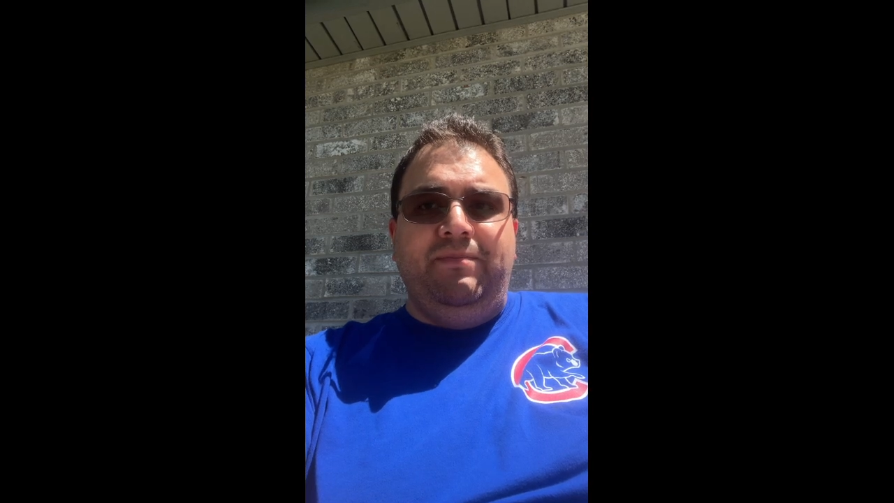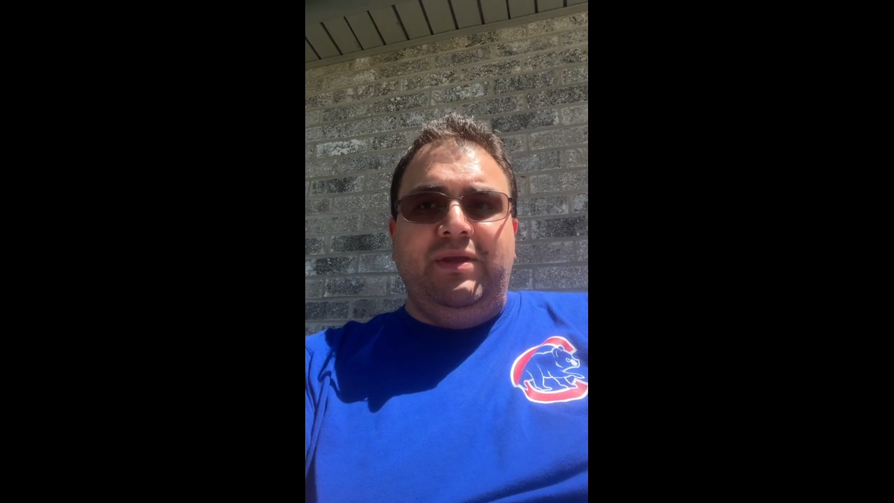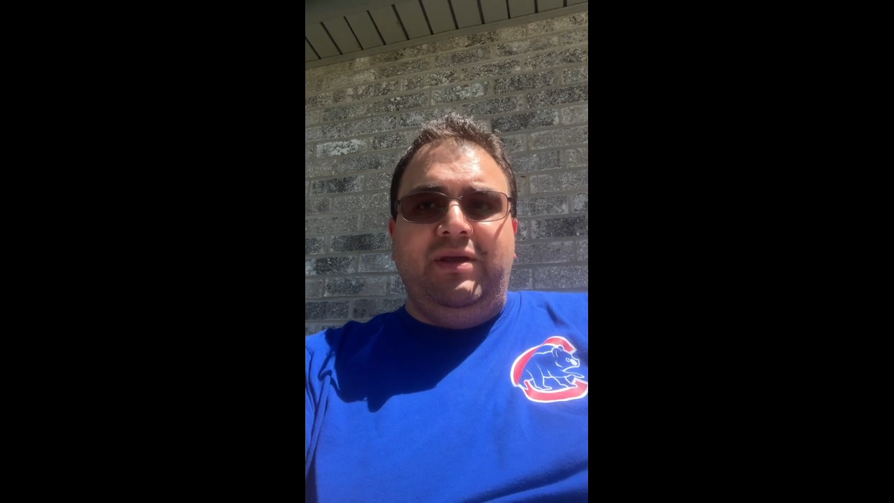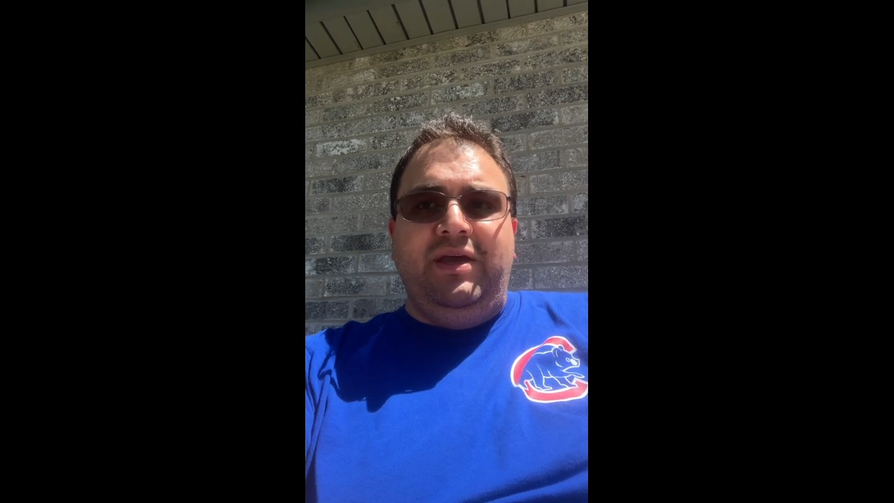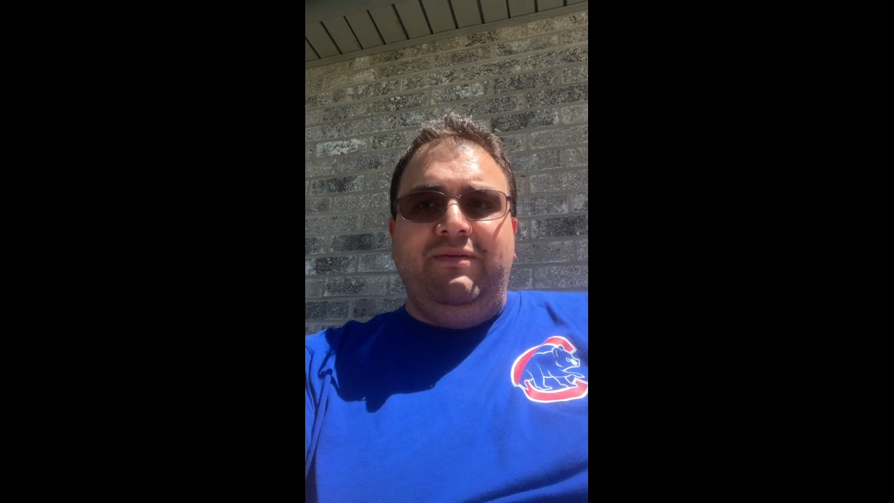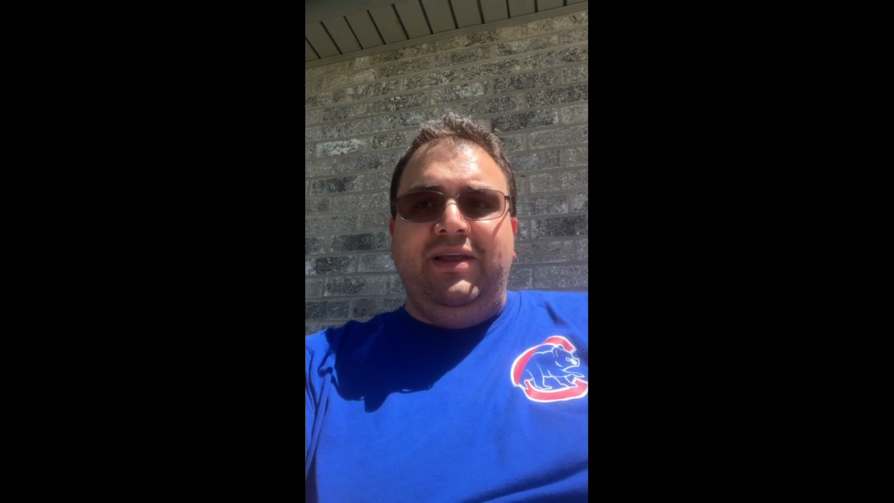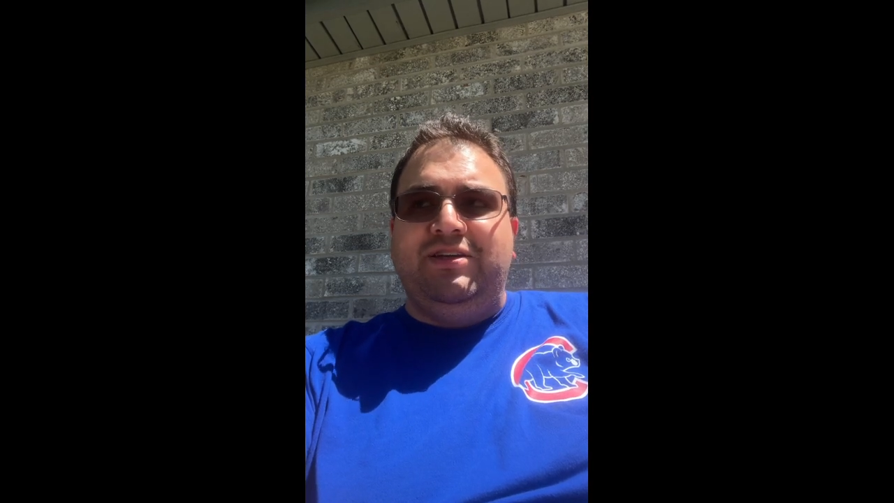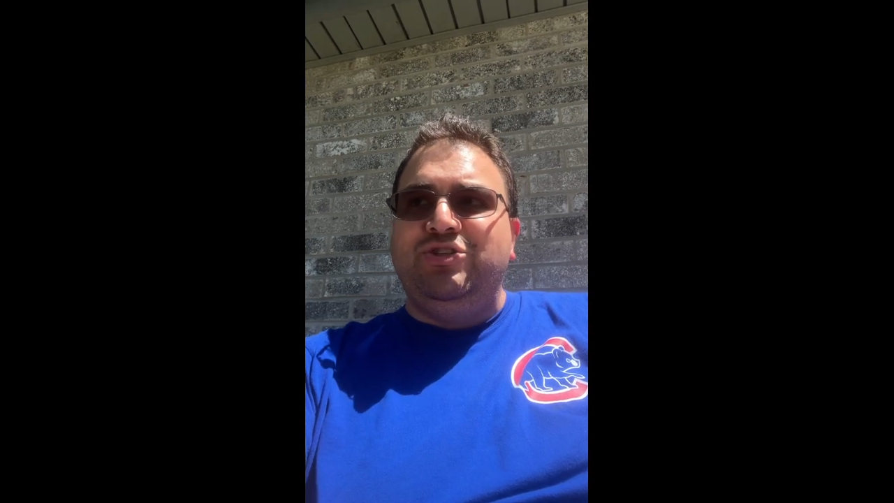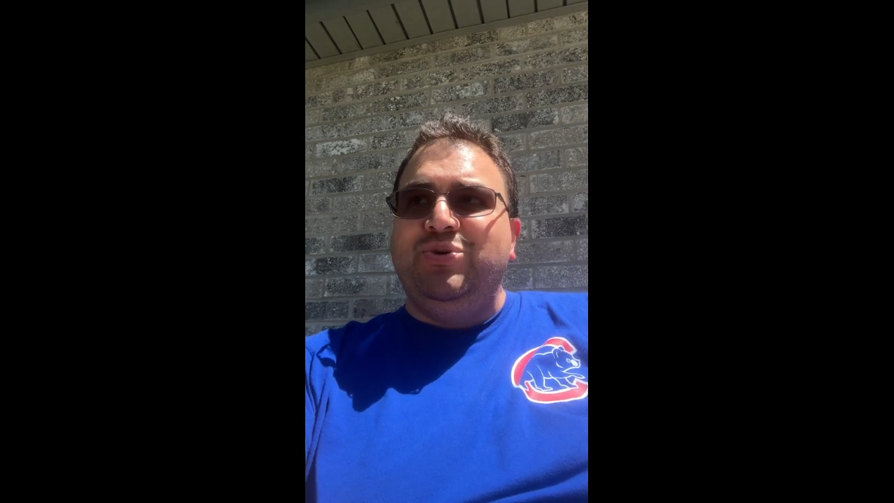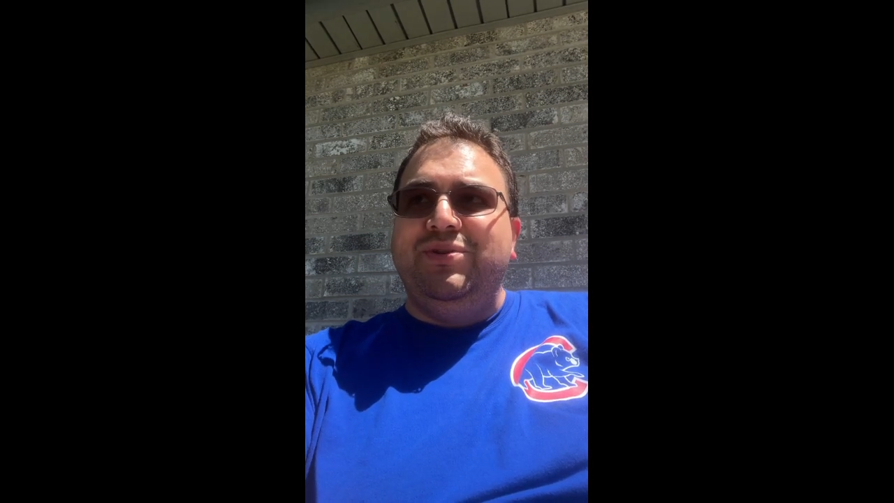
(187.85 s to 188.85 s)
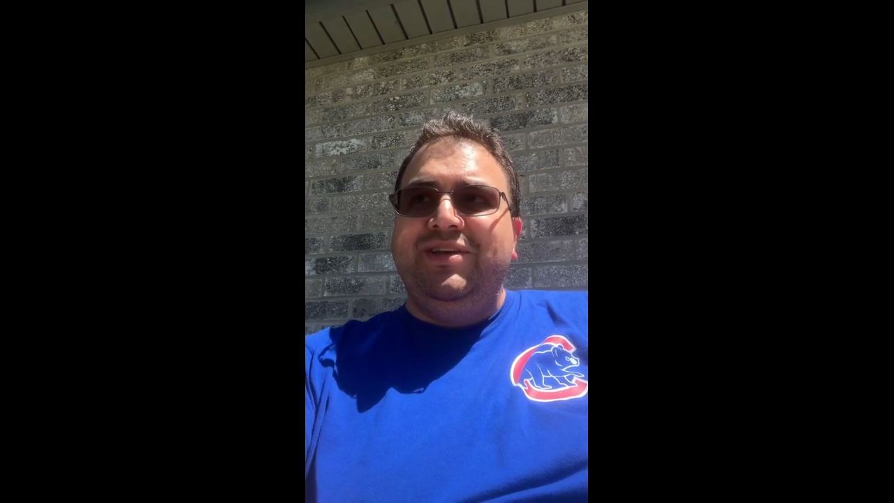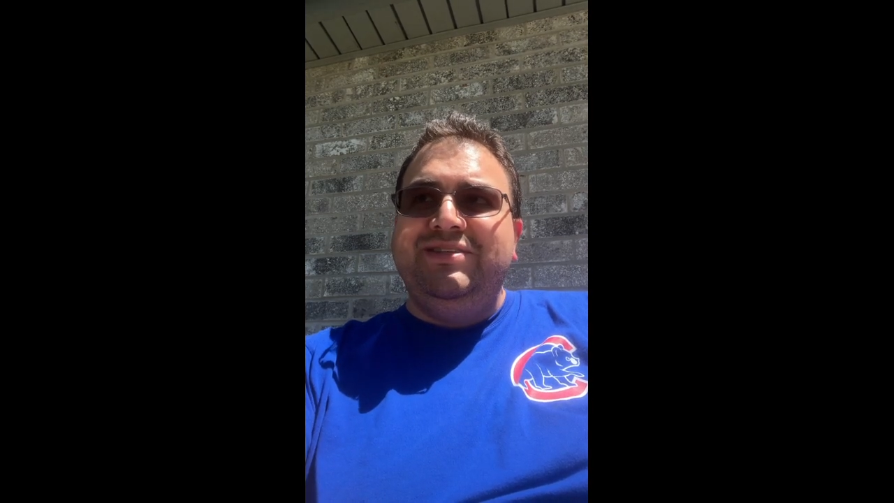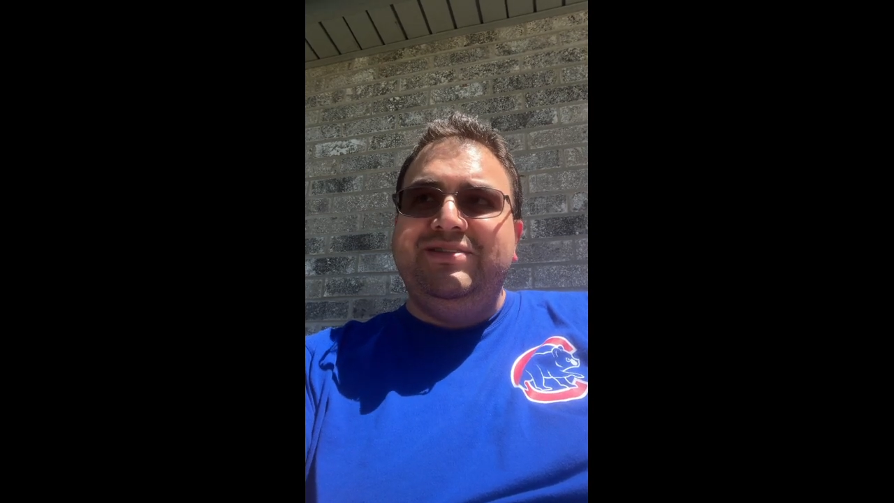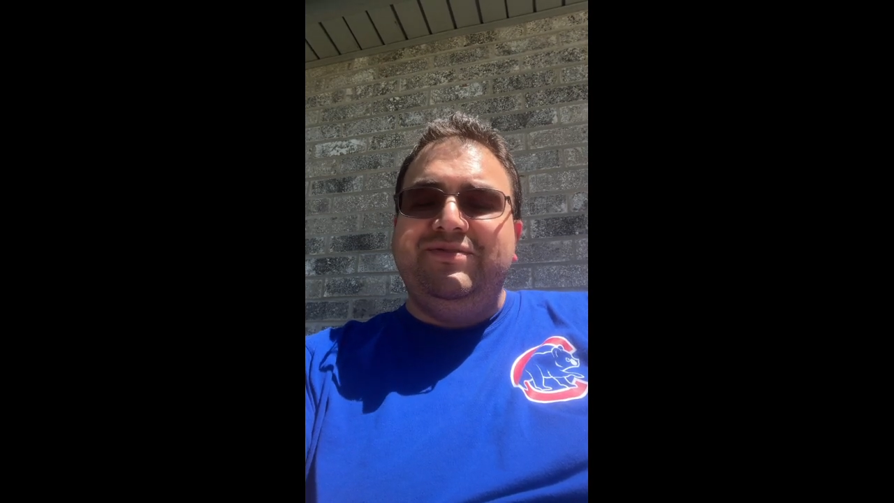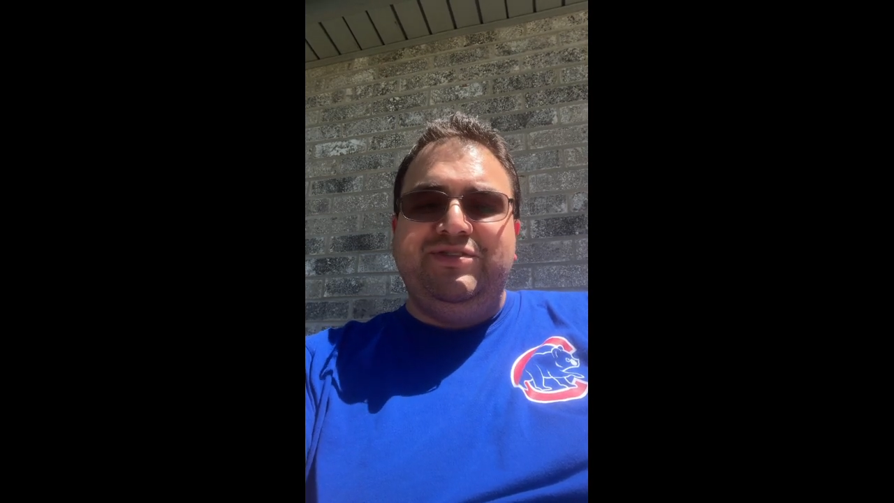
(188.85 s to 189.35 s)
I have like a short
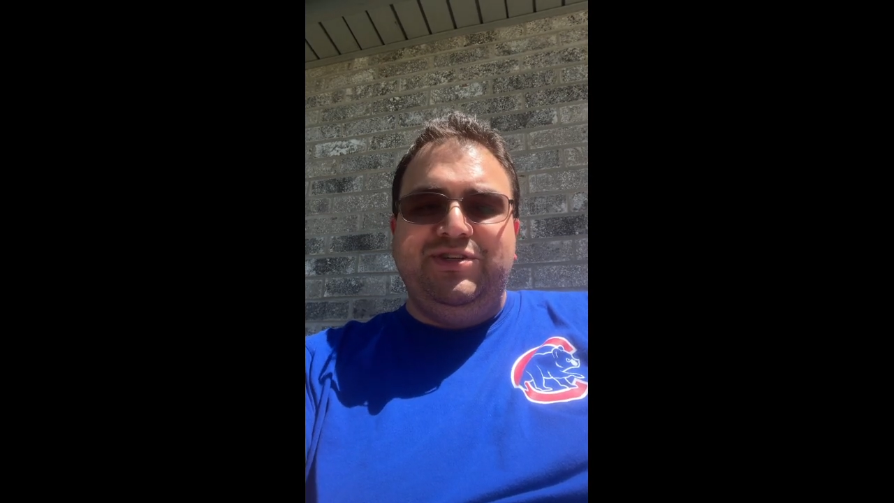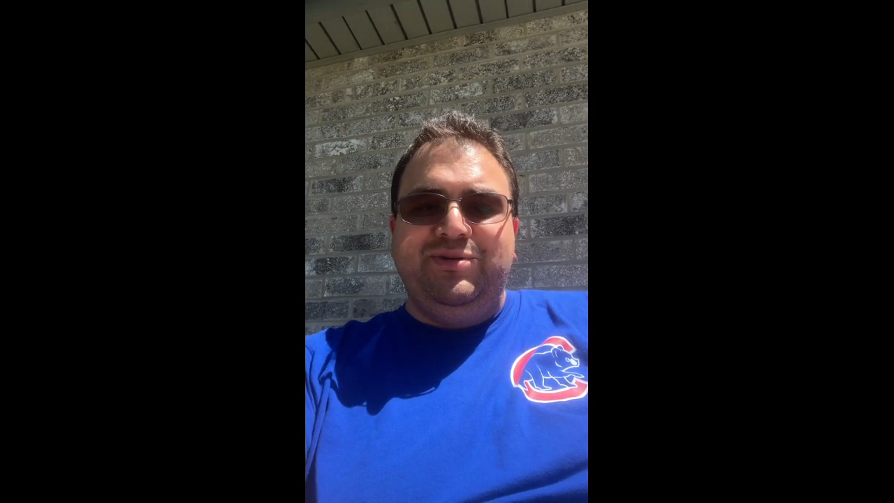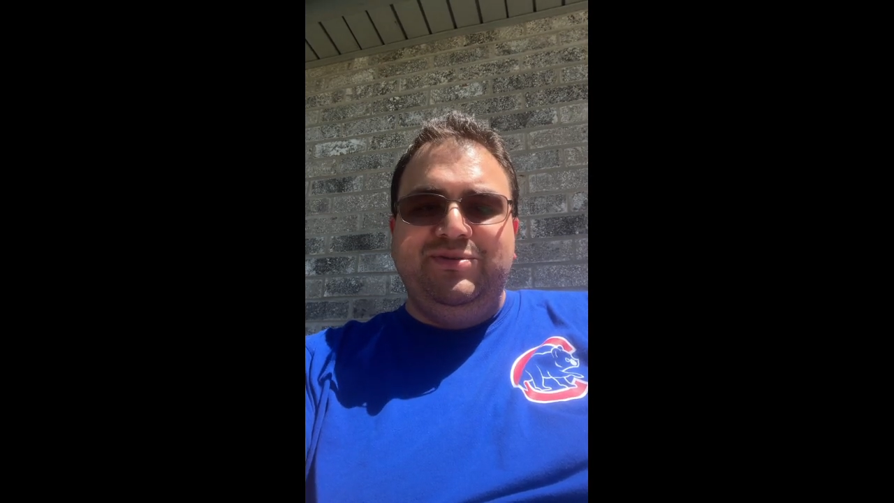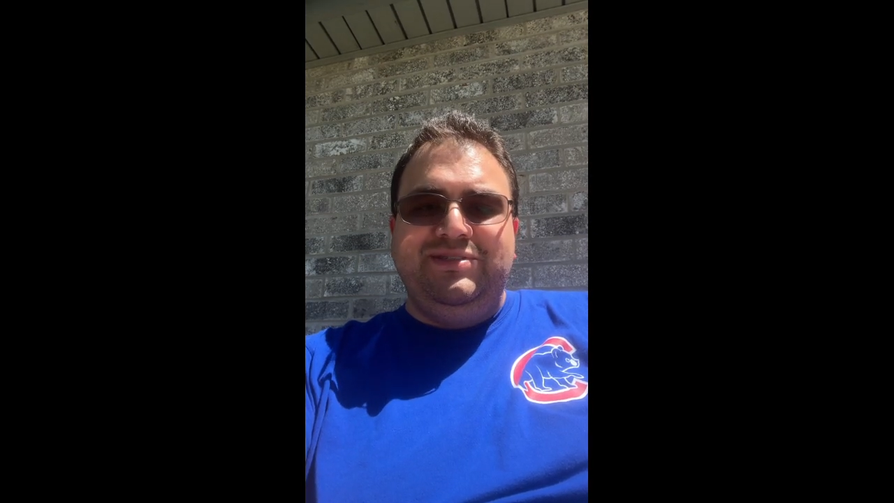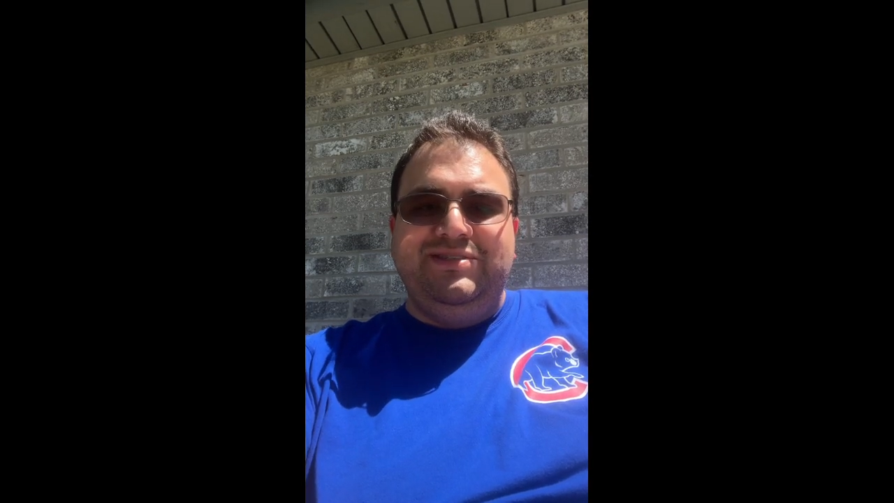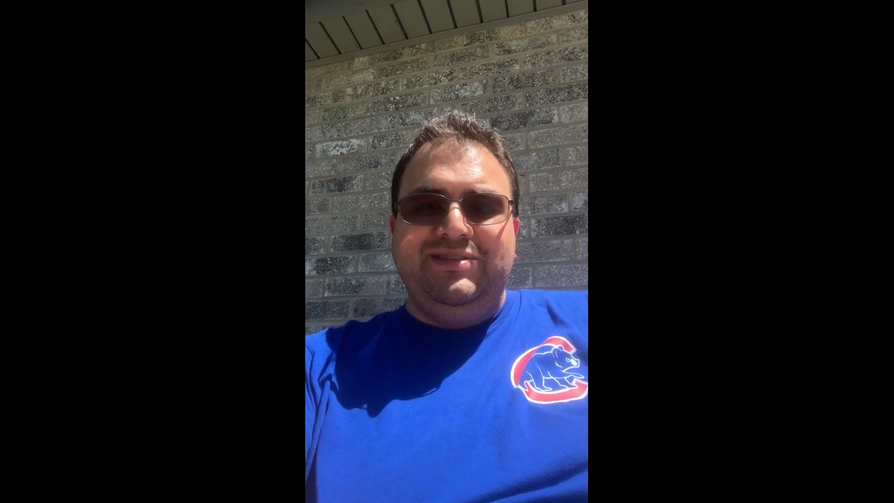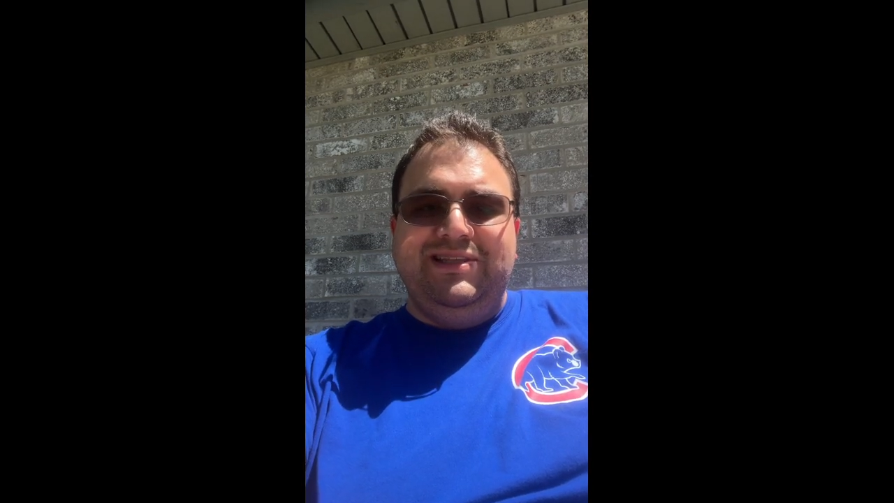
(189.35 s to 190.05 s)
list of shows